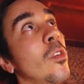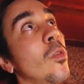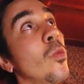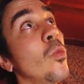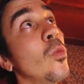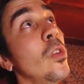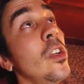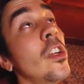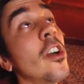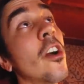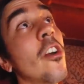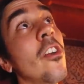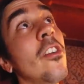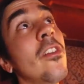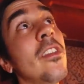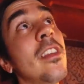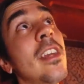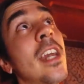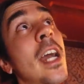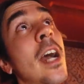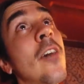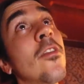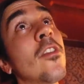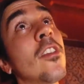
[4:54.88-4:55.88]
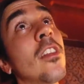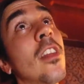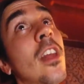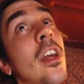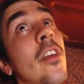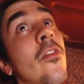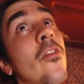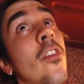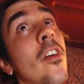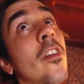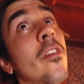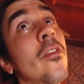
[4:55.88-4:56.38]
We are in the
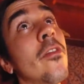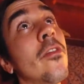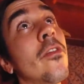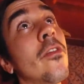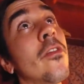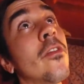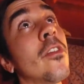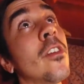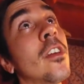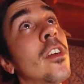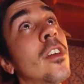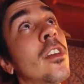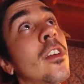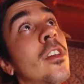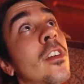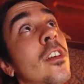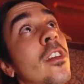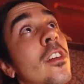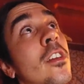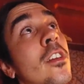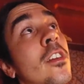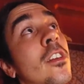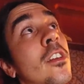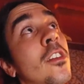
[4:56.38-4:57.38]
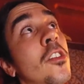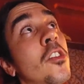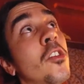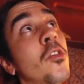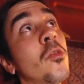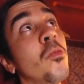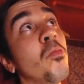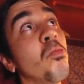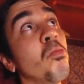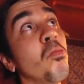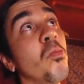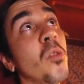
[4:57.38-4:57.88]
afterlife of
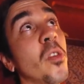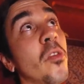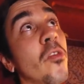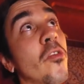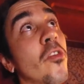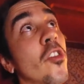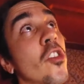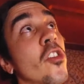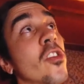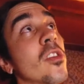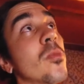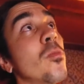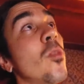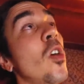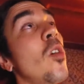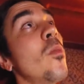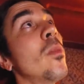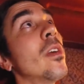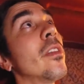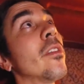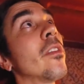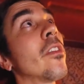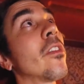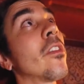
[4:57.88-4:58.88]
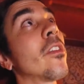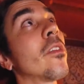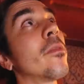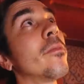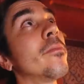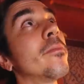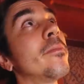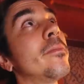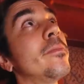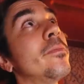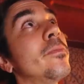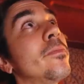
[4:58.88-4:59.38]
the first moment.
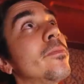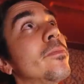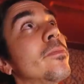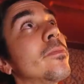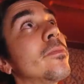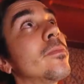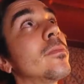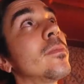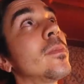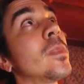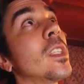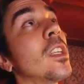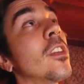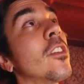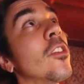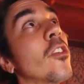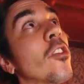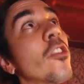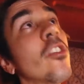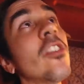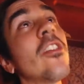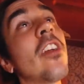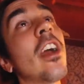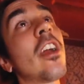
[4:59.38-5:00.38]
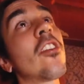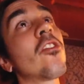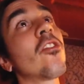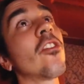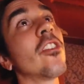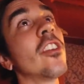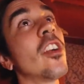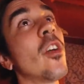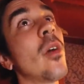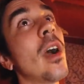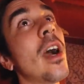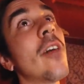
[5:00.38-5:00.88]
there is actually
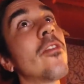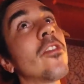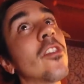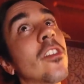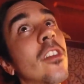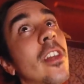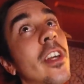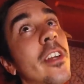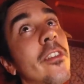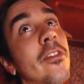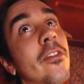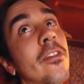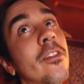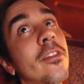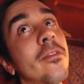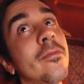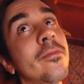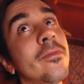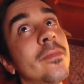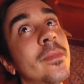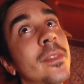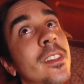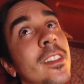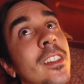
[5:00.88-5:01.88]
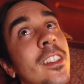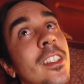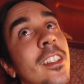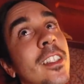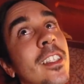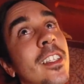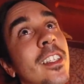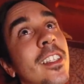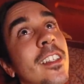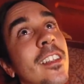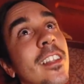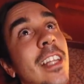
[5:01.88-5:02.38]
no afterlife.
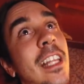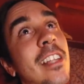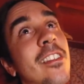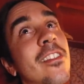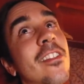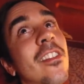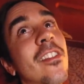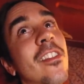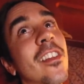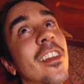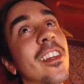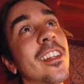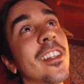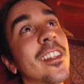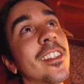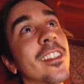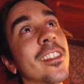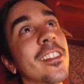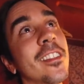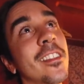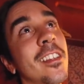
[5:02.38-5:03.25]
That's the thing,